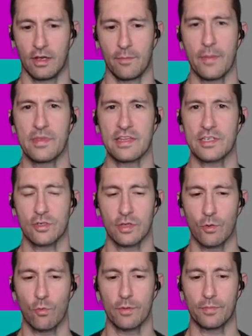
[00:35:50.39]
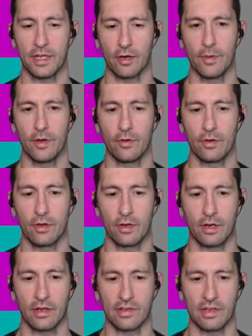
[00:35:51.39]
Maybe this is only one player mode,
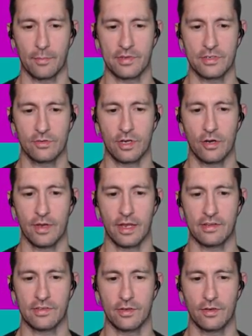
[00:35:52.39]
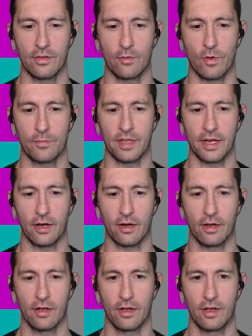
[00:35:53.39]
because I'm still going as the one player.